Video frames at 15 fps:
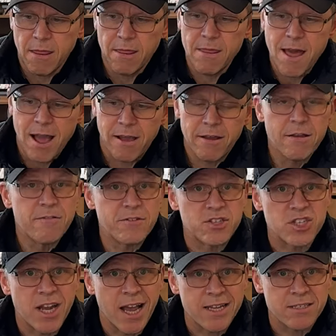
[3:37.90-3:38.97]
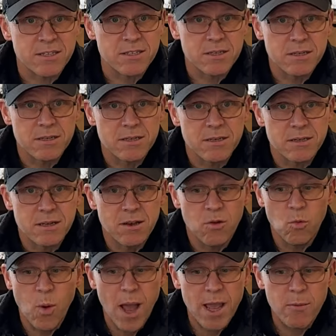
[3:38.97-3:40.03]
That, for starters,
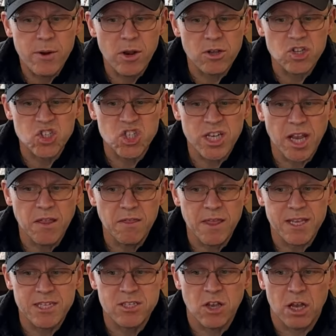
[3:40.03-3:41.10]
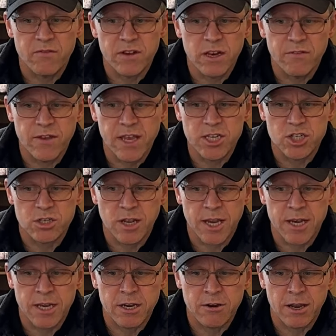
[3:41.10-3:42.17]
why are we not seeing this sort of innovation
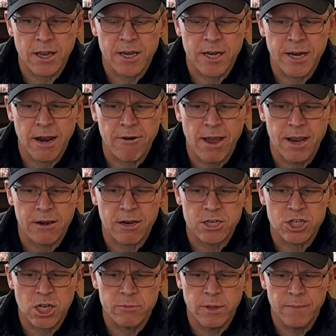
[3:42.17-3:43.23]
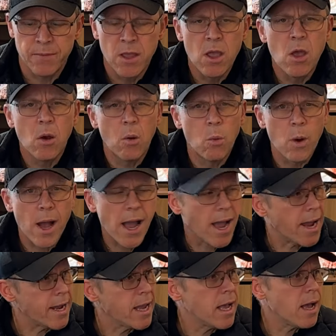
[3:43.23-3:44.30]
in an Arai crash helmet?
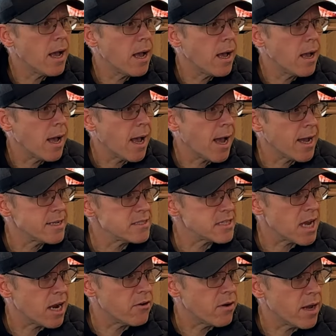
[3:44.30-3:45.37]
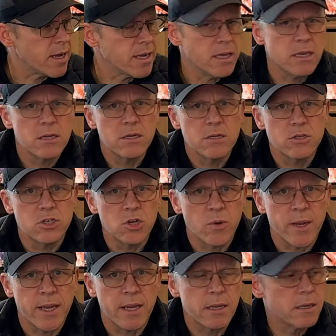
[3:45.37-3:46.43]
Why aren't Arai
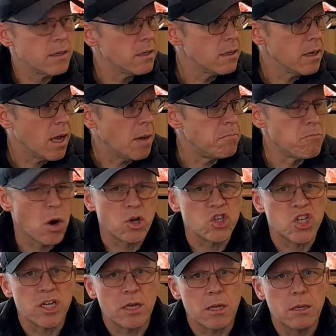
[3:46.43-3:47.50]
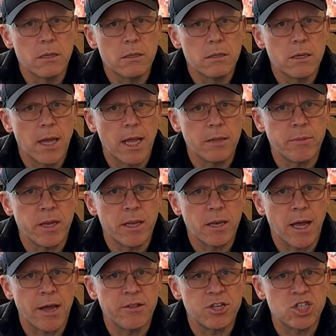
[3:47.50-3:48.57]
doing a modular helmet
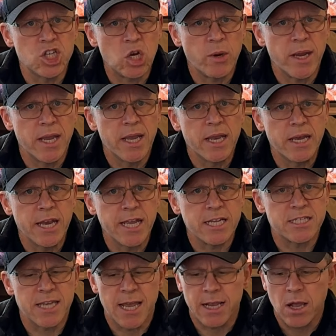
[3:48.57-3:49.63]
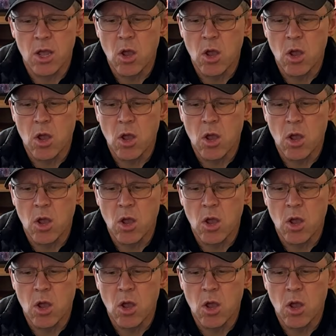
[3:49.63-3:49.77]
like the Shoei Neotech?